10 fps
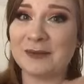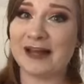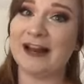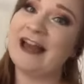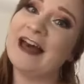
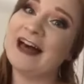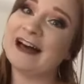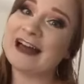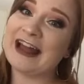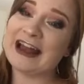But
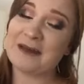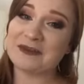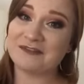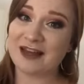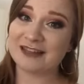again,
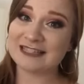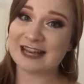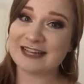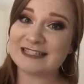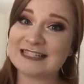happy
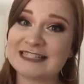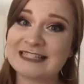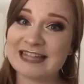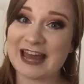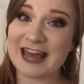Valentine's
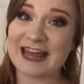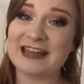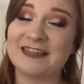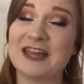Day.